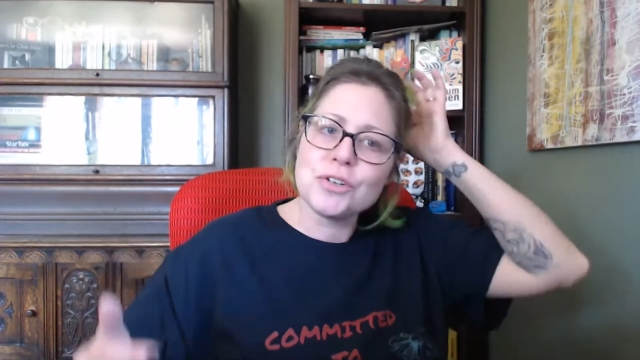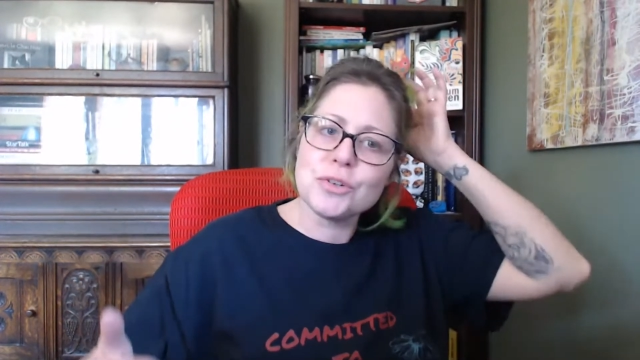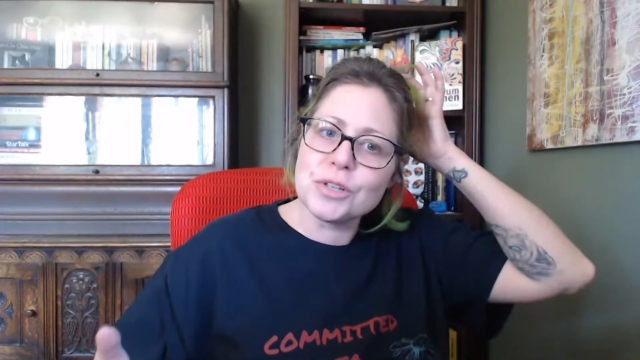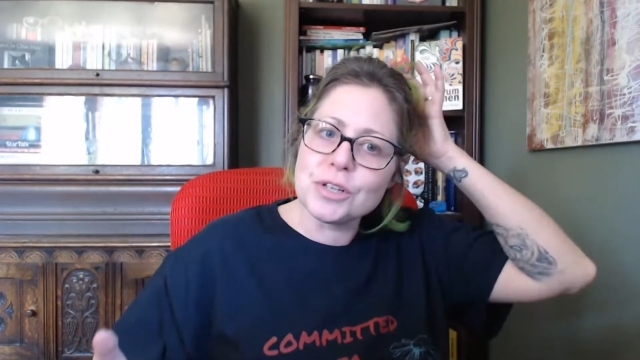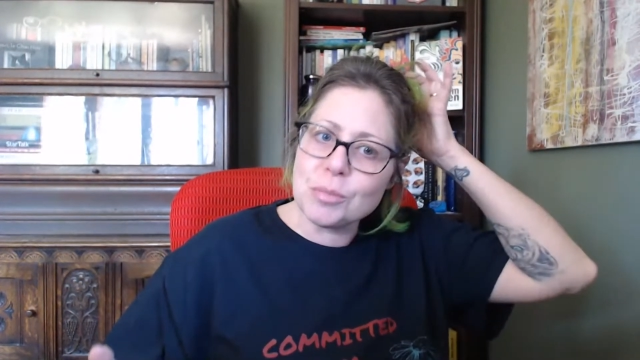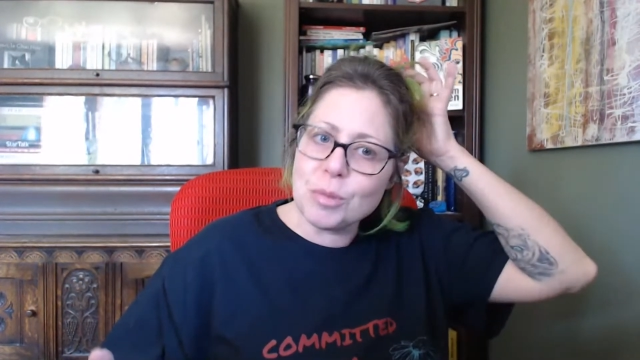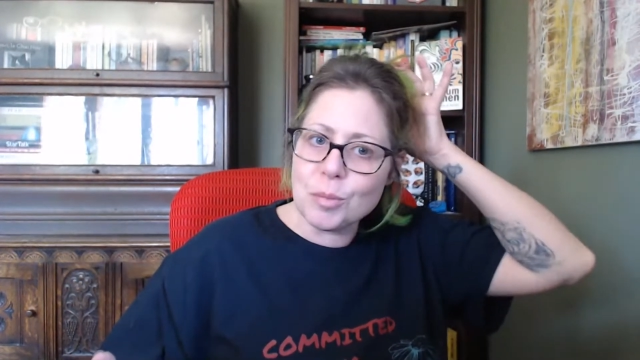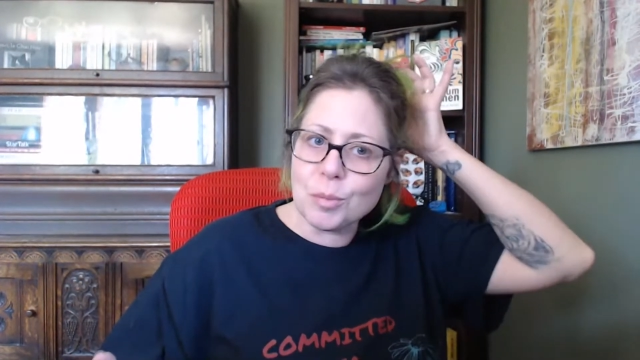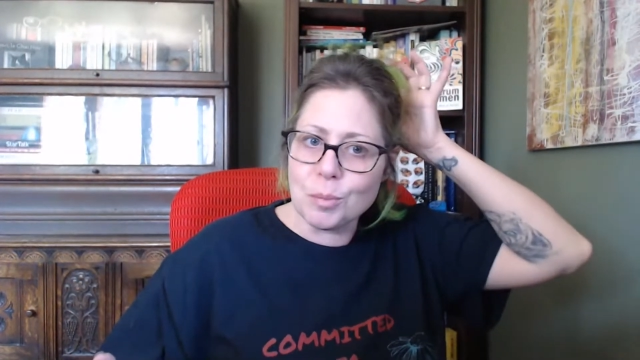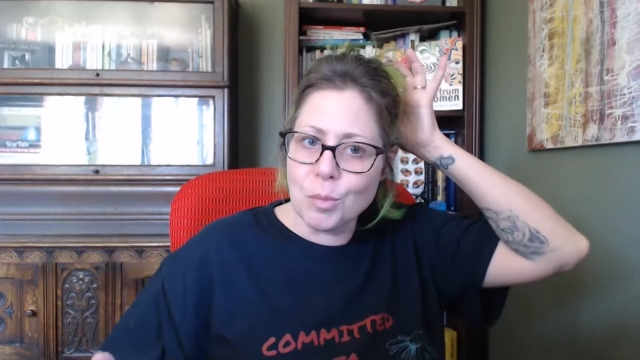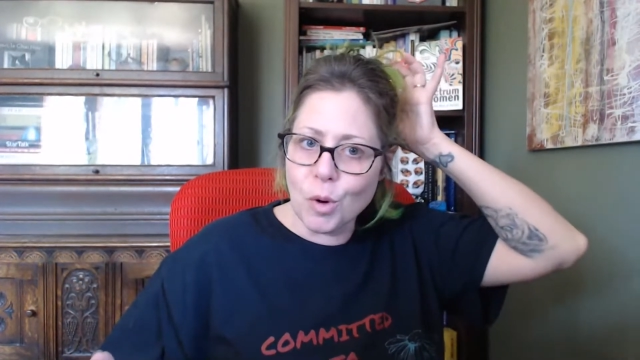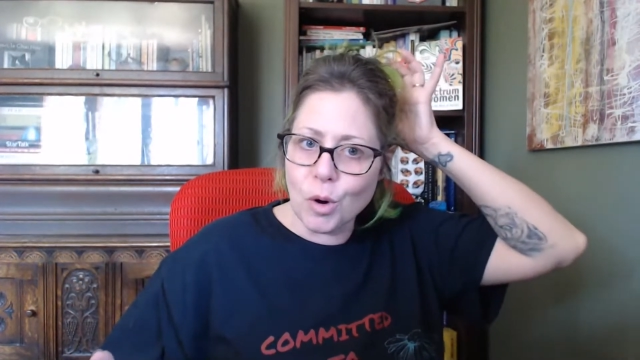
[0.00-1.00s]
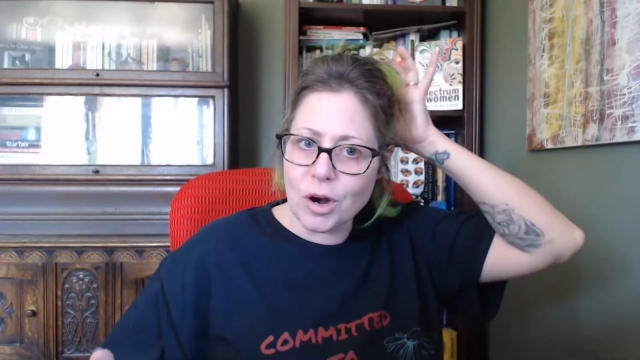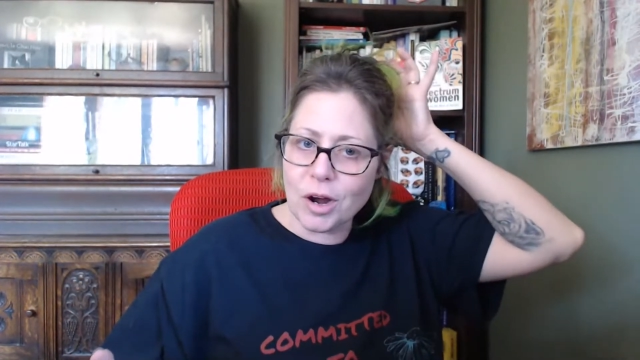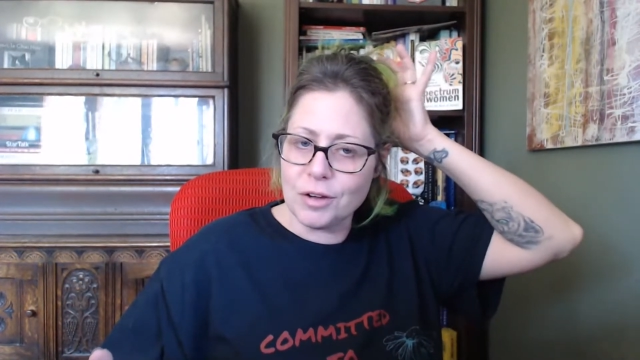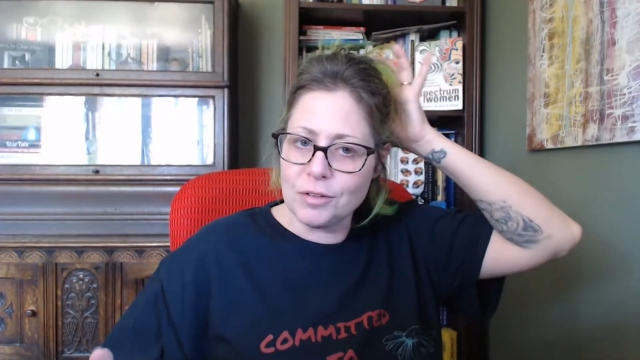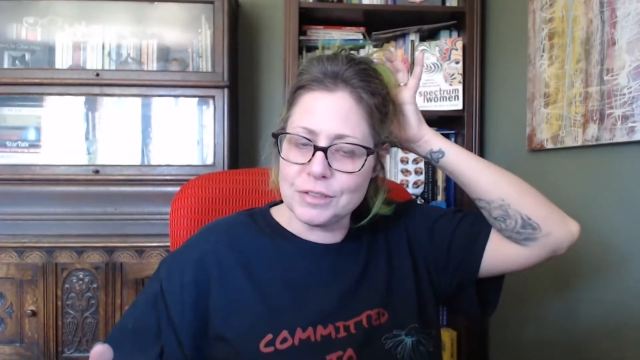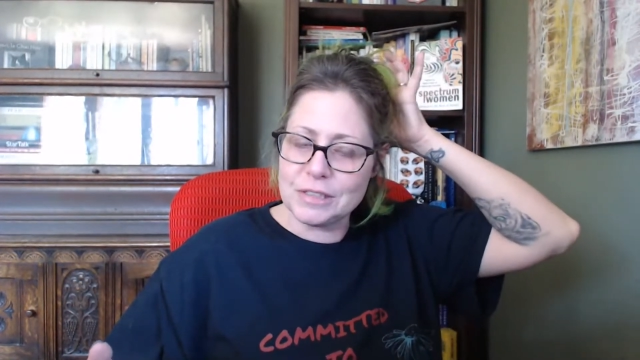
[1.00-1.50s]
do a little bit more
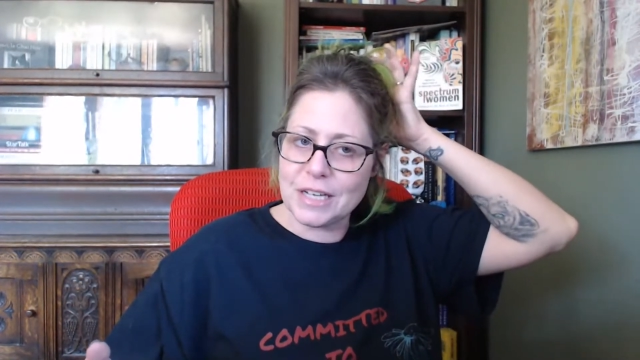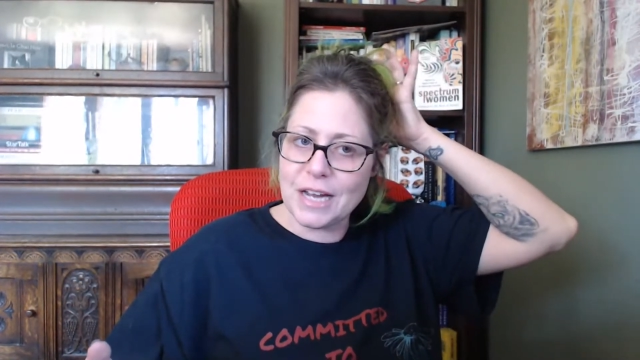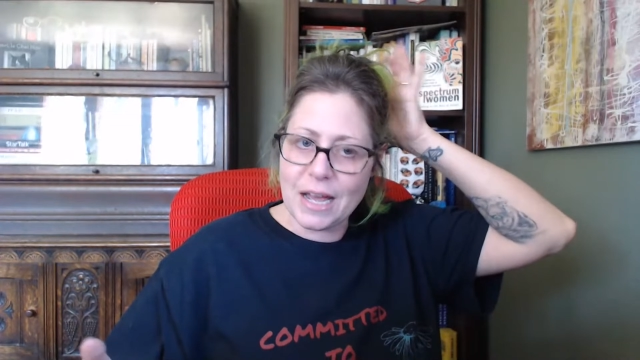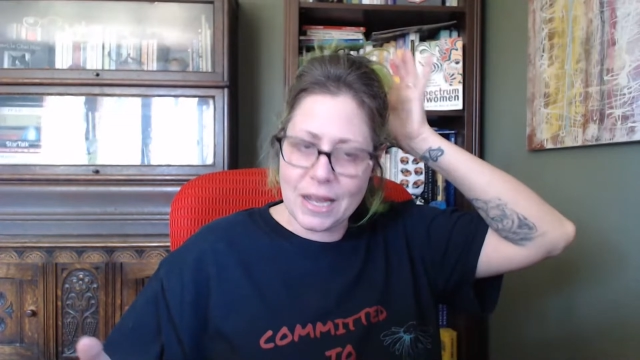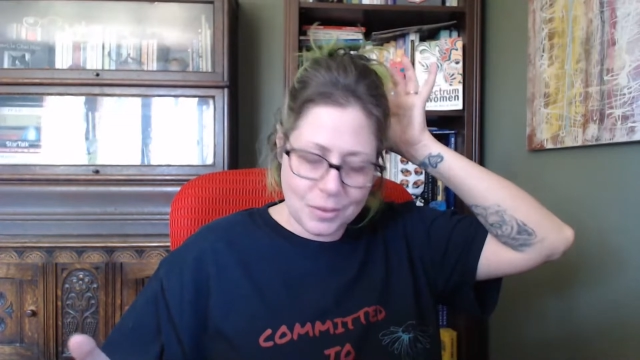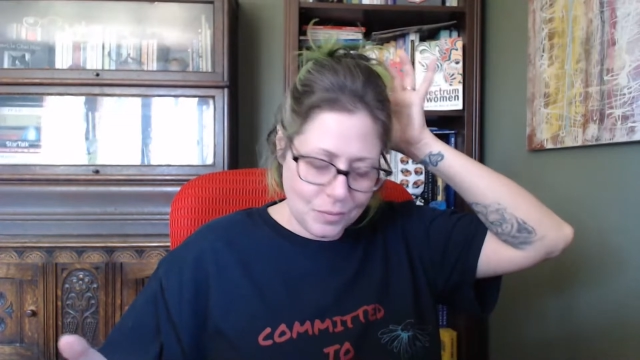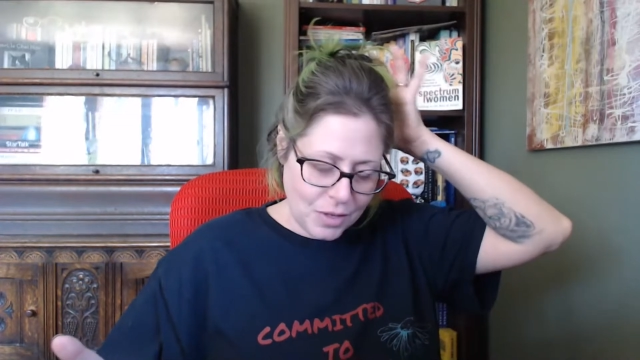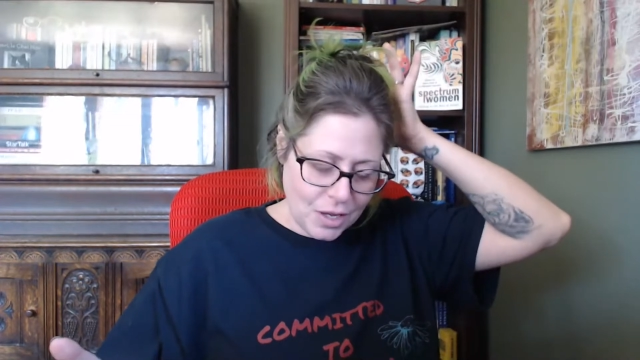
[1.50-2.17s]
of today.